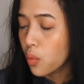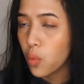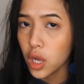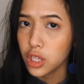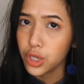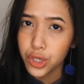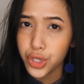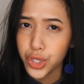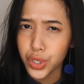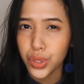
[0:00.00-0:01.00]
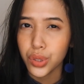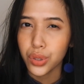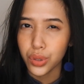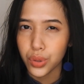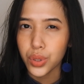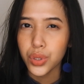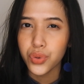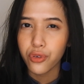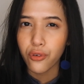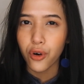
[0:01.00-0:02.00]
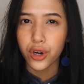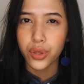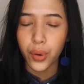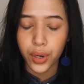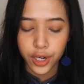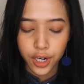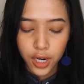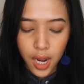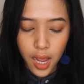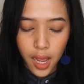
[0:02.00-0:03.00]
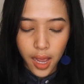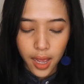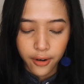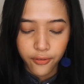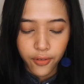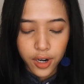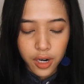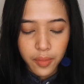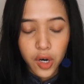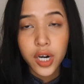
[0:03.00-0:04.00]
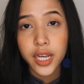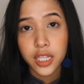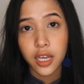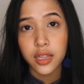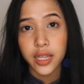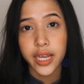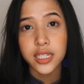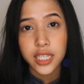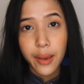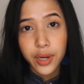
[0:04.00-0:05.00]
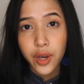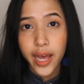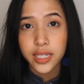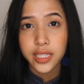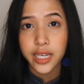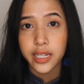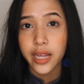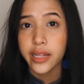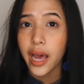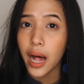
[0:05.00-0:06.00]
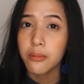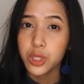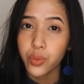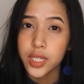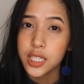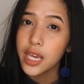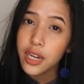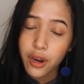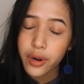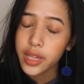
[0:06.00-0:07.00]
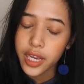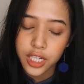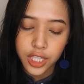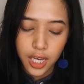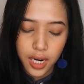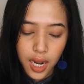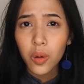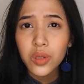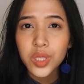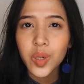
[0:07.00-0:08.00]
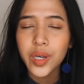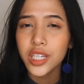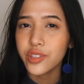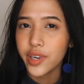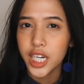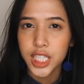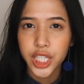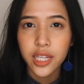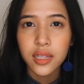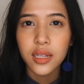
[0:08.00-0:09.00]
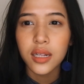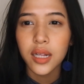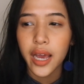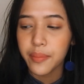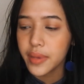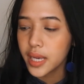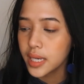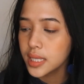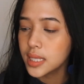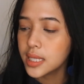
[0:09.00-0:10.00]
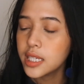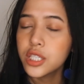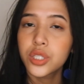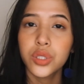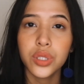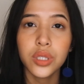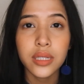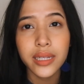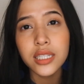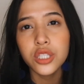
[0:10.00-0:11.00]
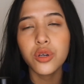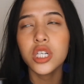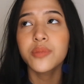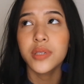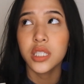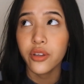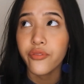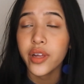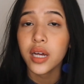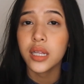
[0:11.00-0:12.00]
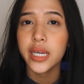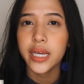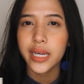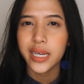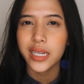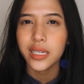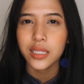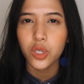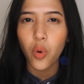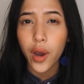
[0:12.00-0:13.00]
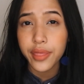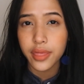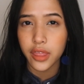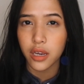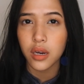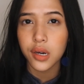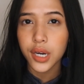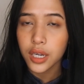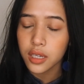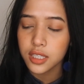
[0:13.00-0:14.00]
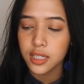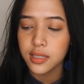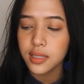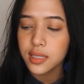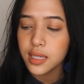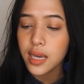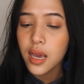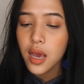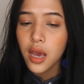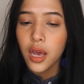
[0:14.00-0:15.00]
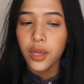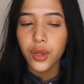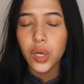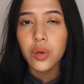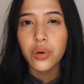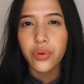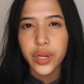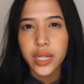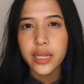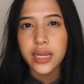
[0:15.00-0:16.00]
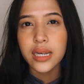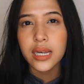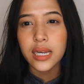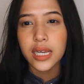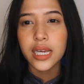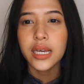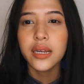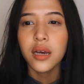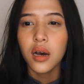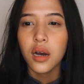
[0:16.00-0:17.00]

what you should use for toner, and furthermore it contains amino acid that helps with skin irritation. Also, it is very gentle, and because this toner specifically is quite thicker in consistency, you don't really need